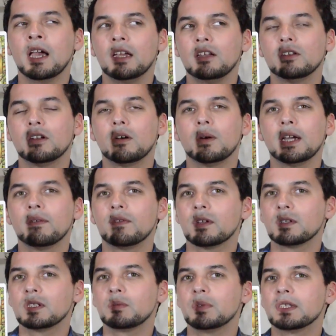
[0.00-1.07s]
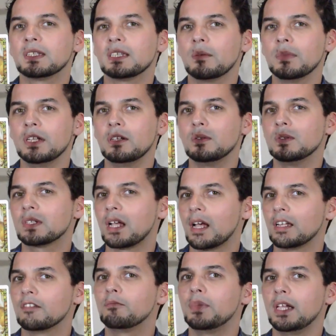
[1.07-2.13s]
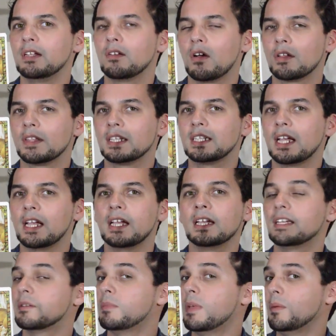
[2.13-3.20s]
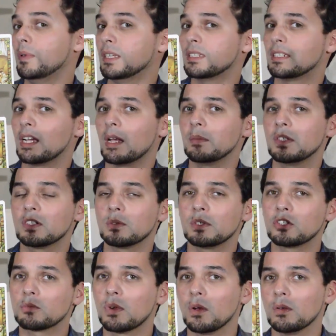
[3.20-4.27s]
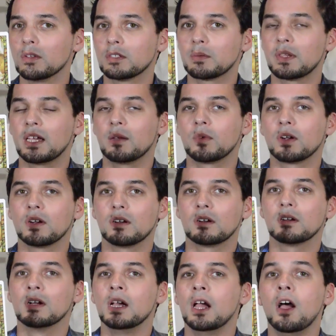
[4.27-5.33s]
you know, if there has been somebody who's kind of been on the take, maybe it's time to switch roles with him or her.